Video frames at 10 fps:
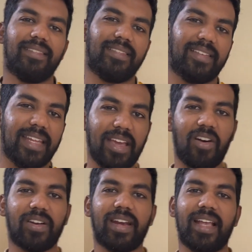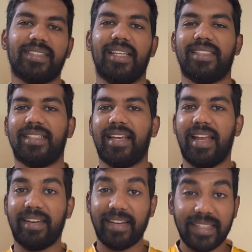reorganization
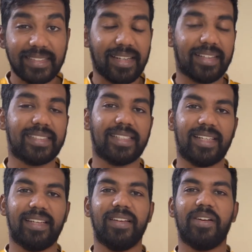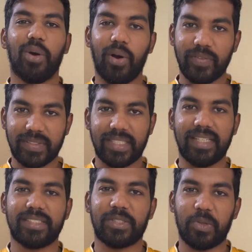and restructuring of
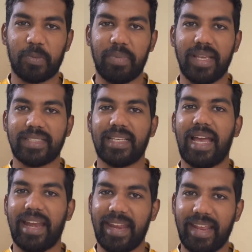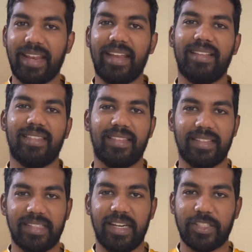states took place, and again the
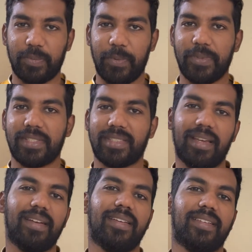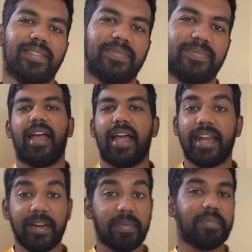dispute started. And
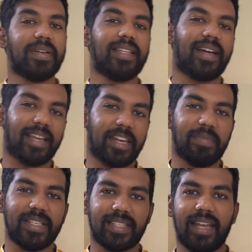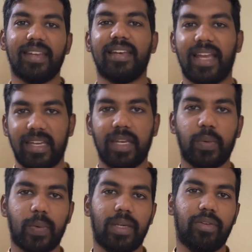remember, the agreement signed in
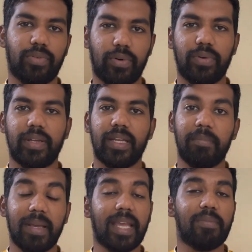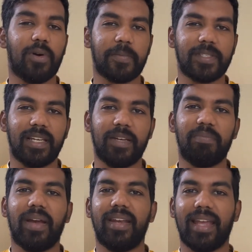1924, it became obsolete
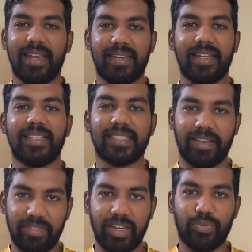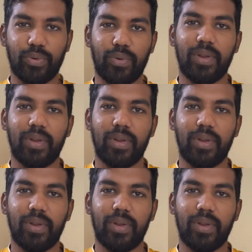by 1974.